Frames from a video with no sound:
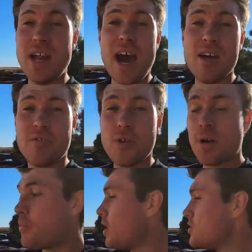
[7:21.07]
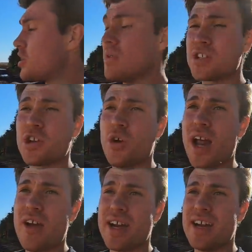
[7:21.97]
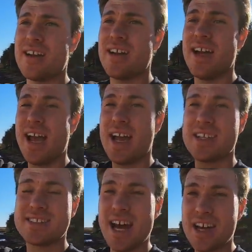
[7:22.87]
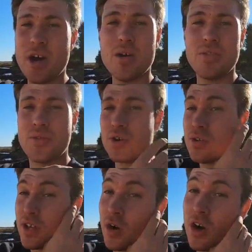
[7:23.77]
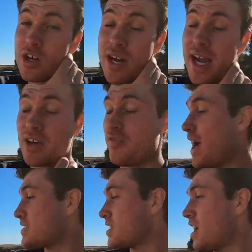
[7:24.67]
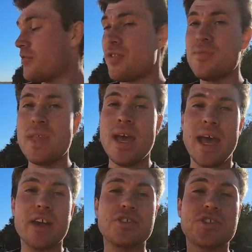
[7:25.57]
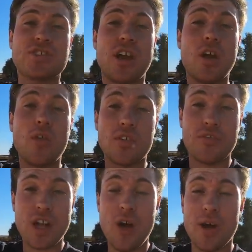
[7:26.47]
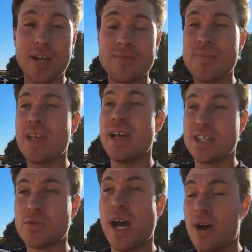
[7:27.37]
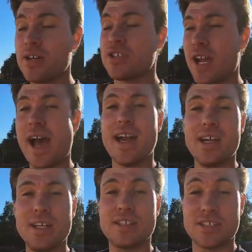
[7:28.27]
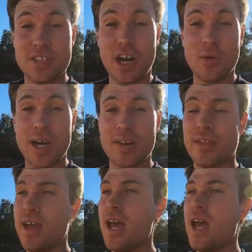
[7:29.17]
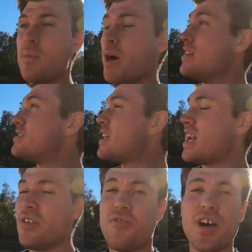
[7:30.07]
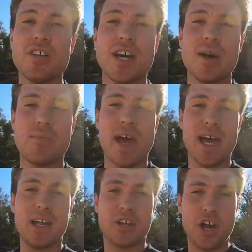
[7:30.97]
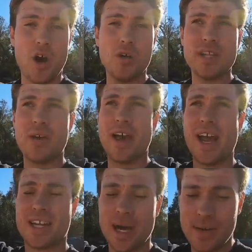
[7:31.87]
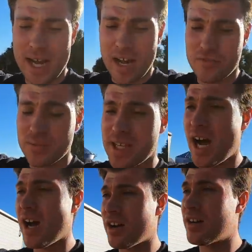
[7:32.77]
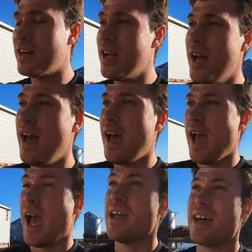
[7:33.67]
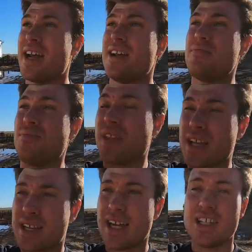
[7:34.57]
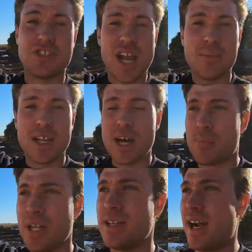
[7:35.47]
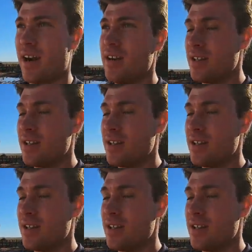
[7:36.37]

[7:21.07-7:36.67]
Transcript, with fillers: So now if we're putting too much corn out here and it's not going through the corn cracker fast enough, it'll just start overflowing. That's what, how we should have had it to start with. But instead it filled up that cone that we had coming down from the auger, and then it kind of jammed it up in there.